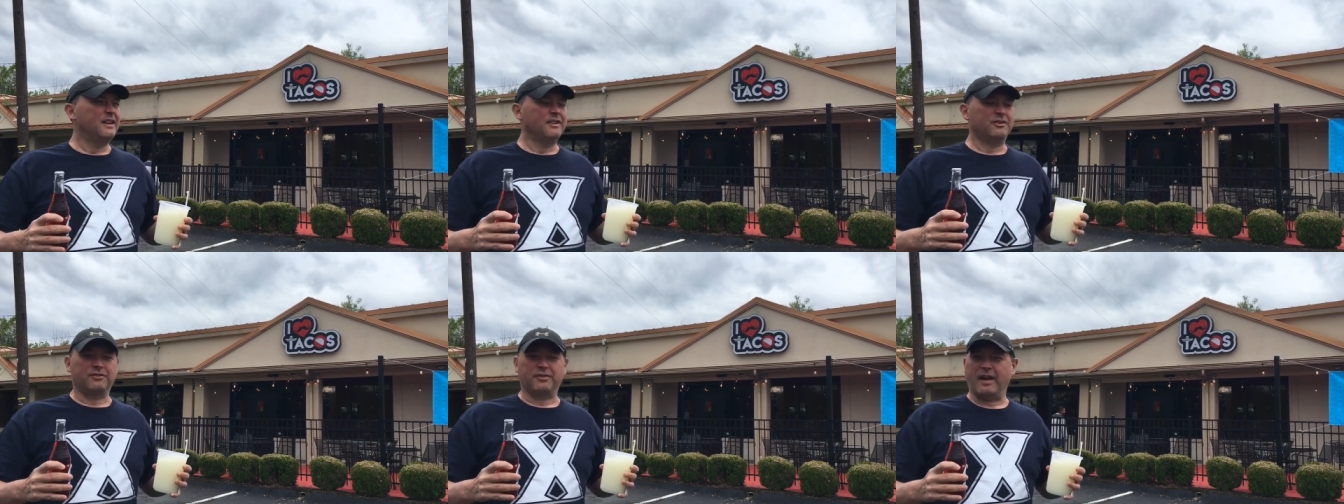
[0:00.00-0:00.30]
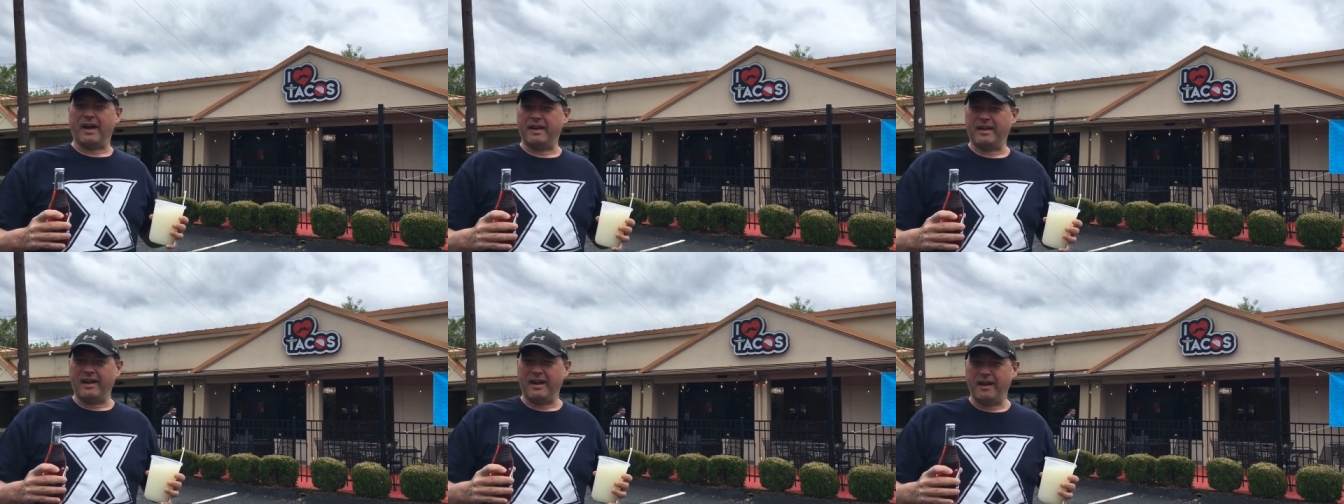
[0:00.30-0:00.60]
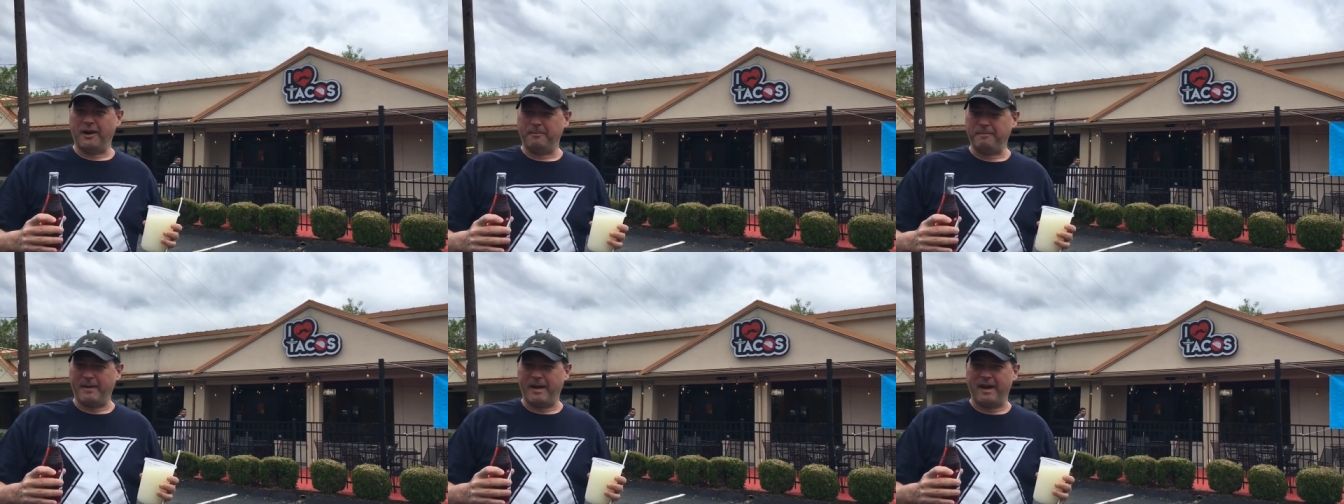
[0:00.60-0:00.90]
trying to
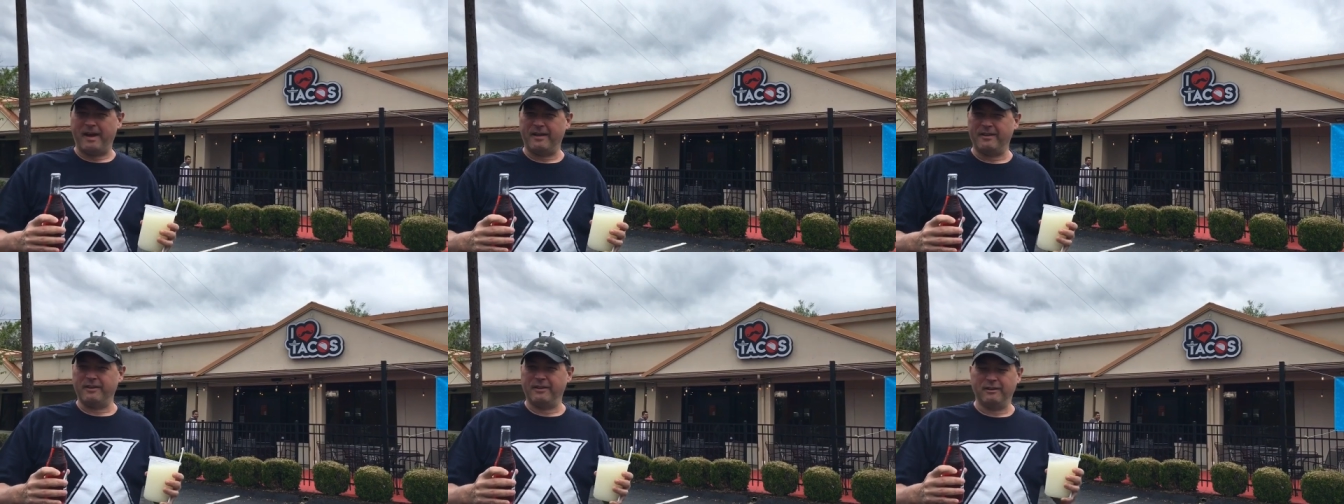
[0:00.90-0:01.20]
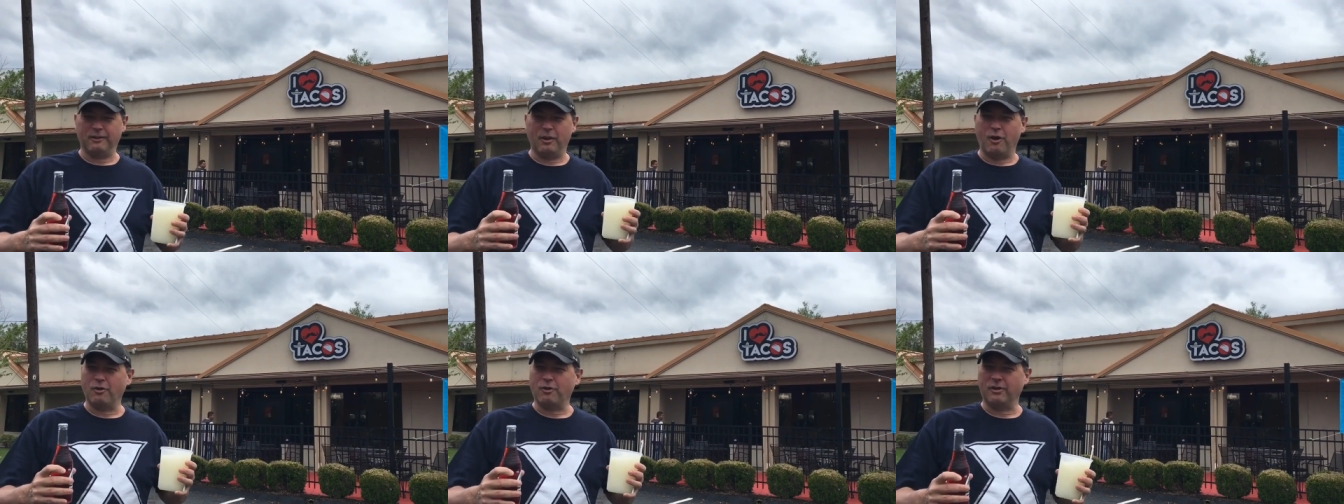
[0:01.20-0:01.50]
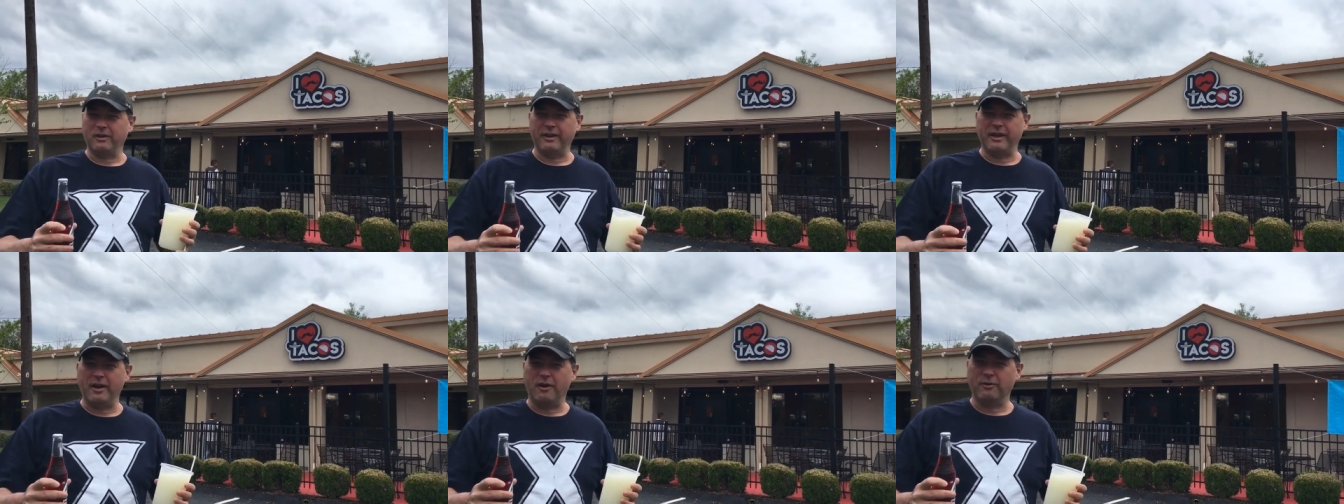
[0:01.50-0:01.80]
help out the
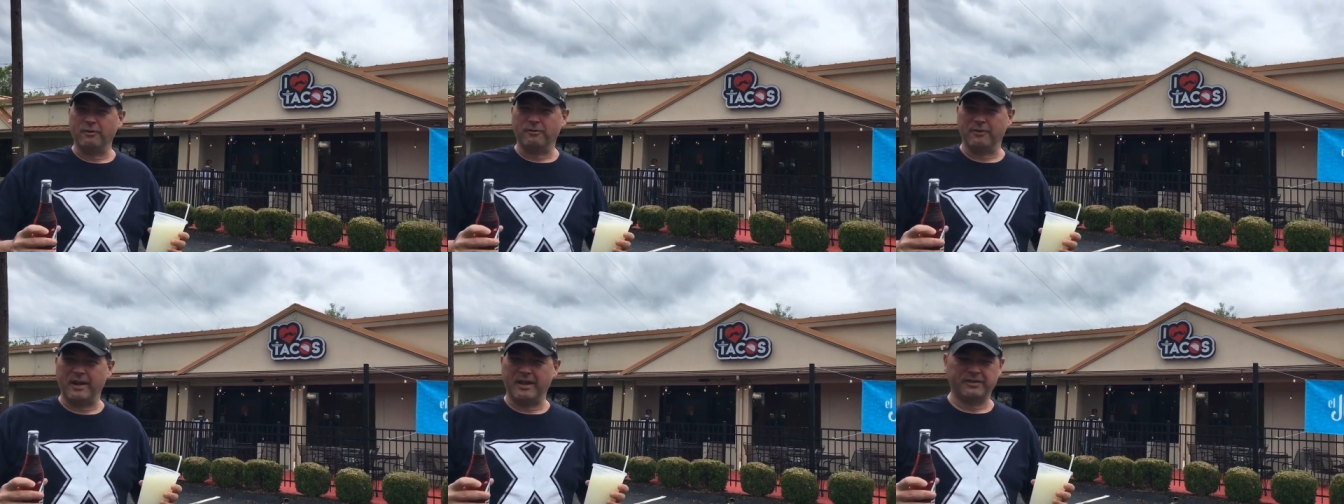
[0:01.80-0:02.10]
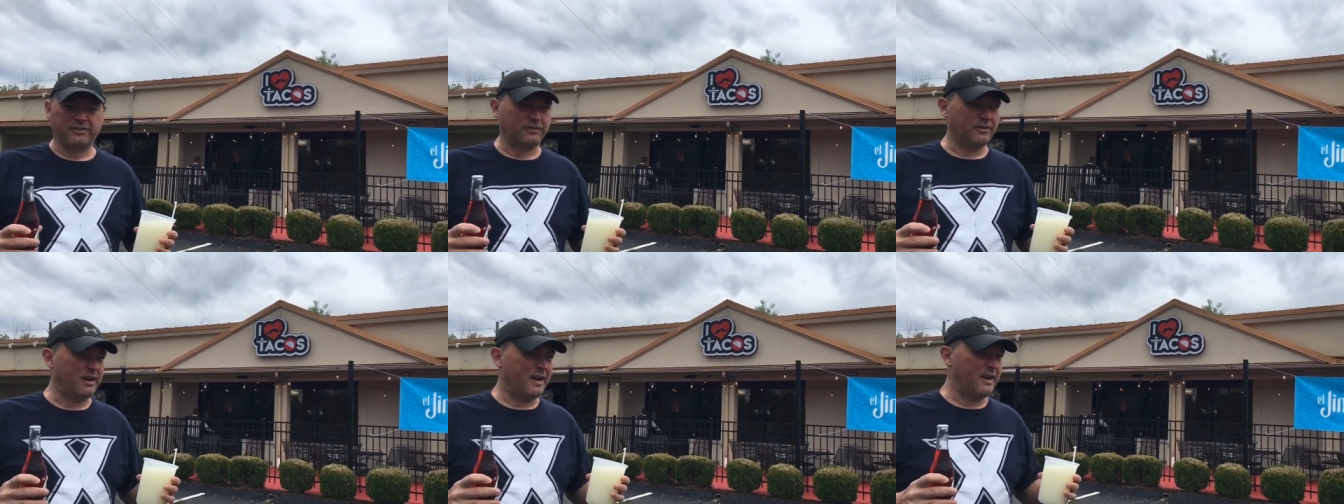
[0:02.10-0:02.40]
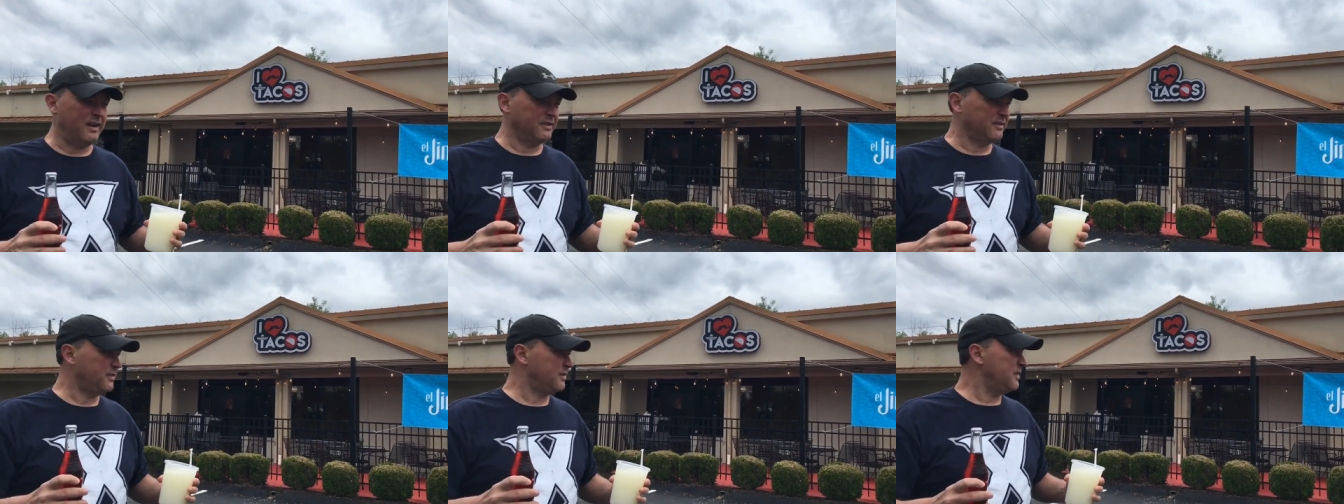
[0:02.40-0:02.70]
locally owned
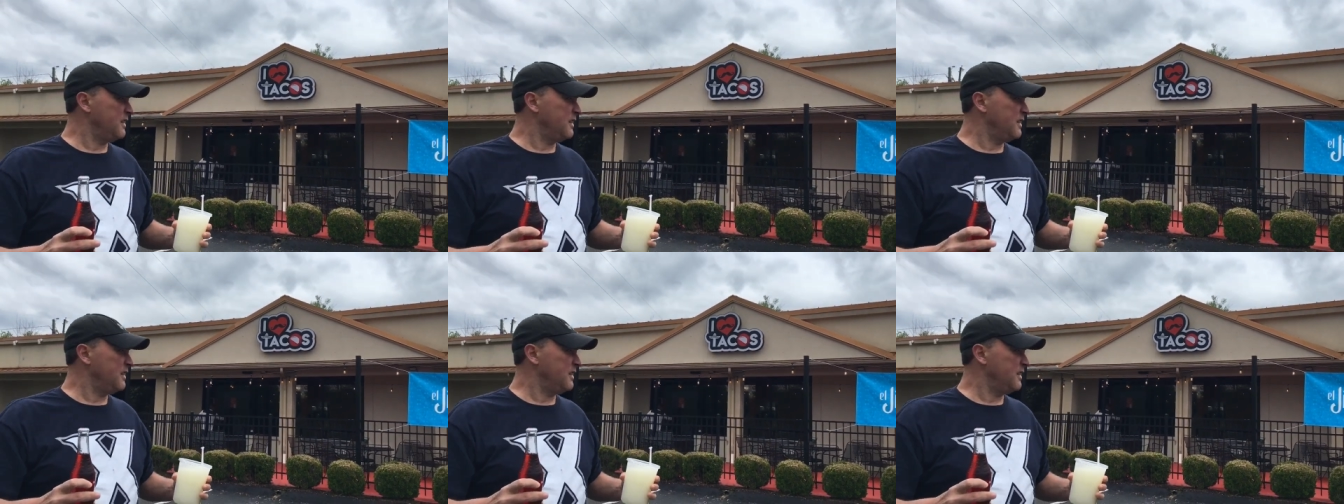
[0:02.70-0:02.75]
restaurants.